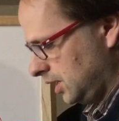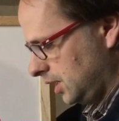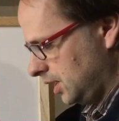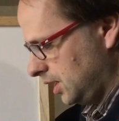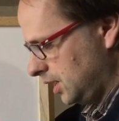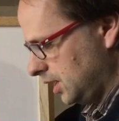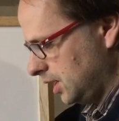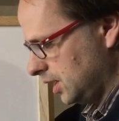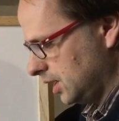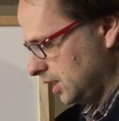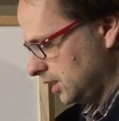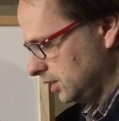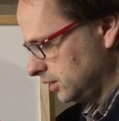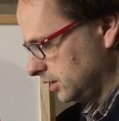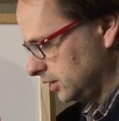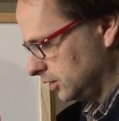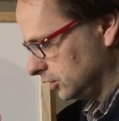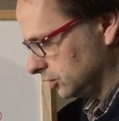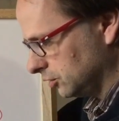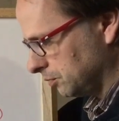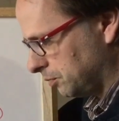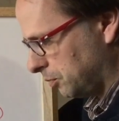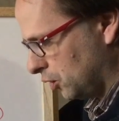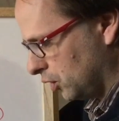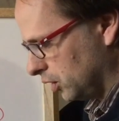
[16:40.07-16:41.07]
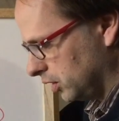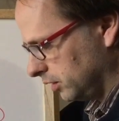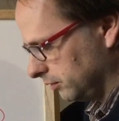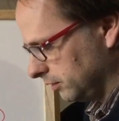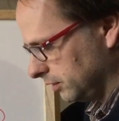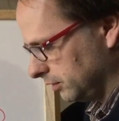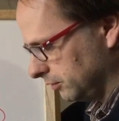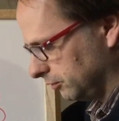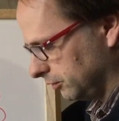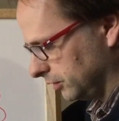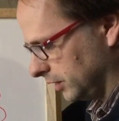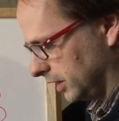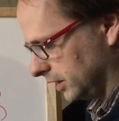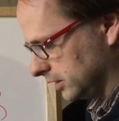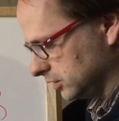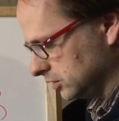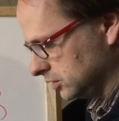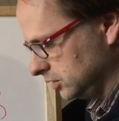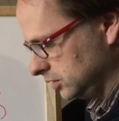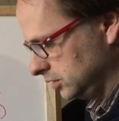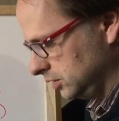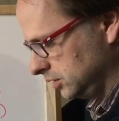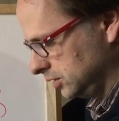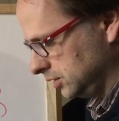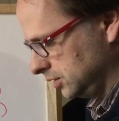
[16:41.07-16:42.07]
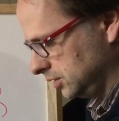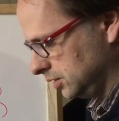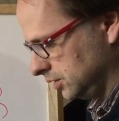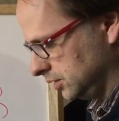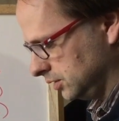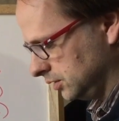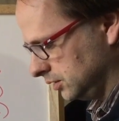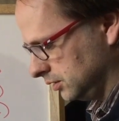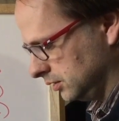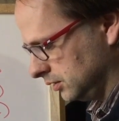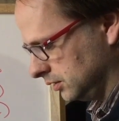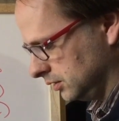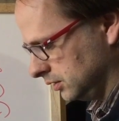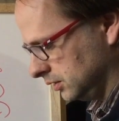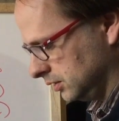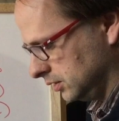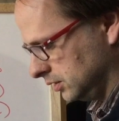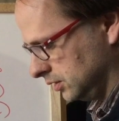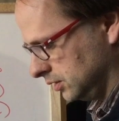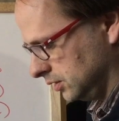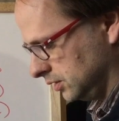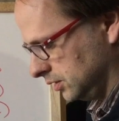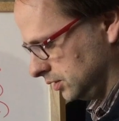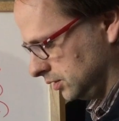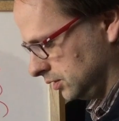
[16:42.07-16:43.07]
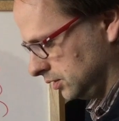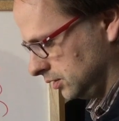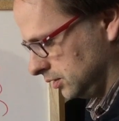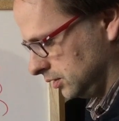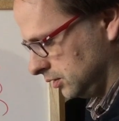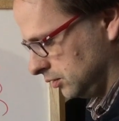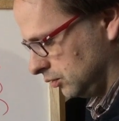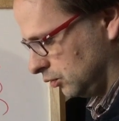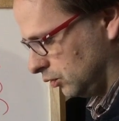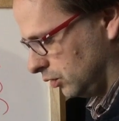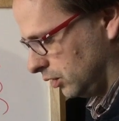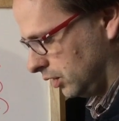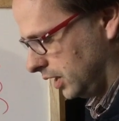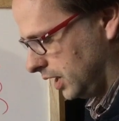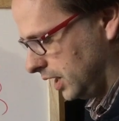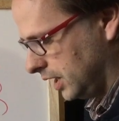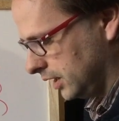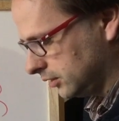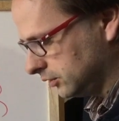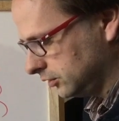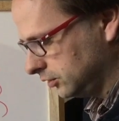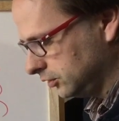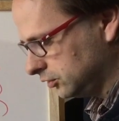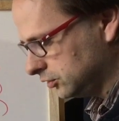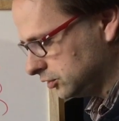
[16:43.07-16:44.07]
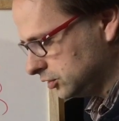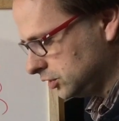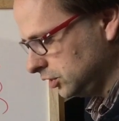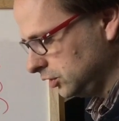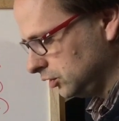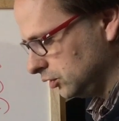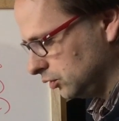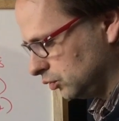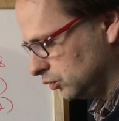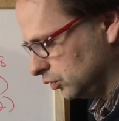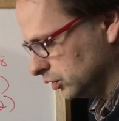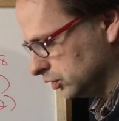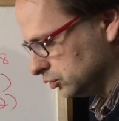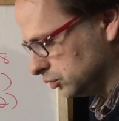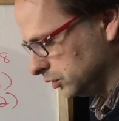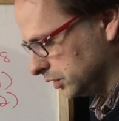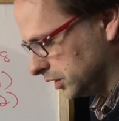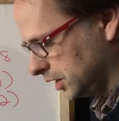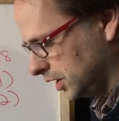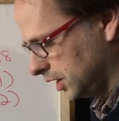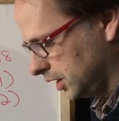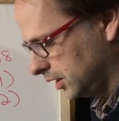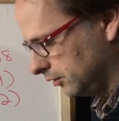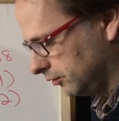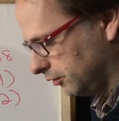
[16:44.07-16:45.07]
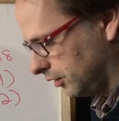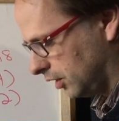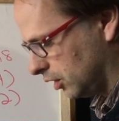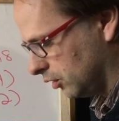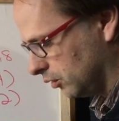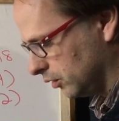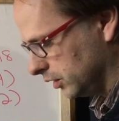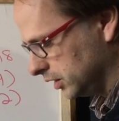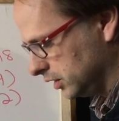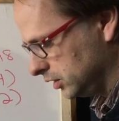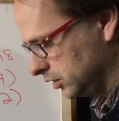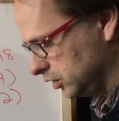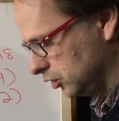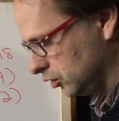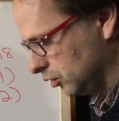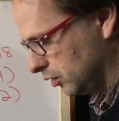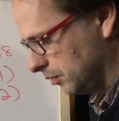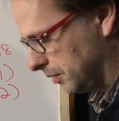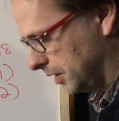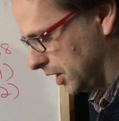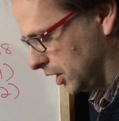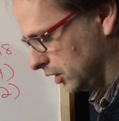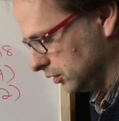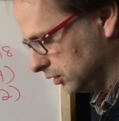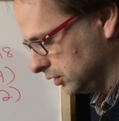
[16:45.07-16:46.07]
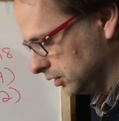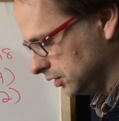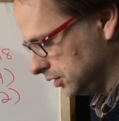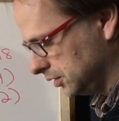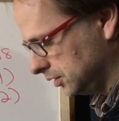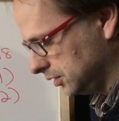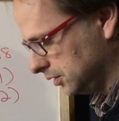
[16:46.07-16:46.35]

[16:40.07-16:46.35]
And there's a point of inflection where x is 2, which we kind of already knew about.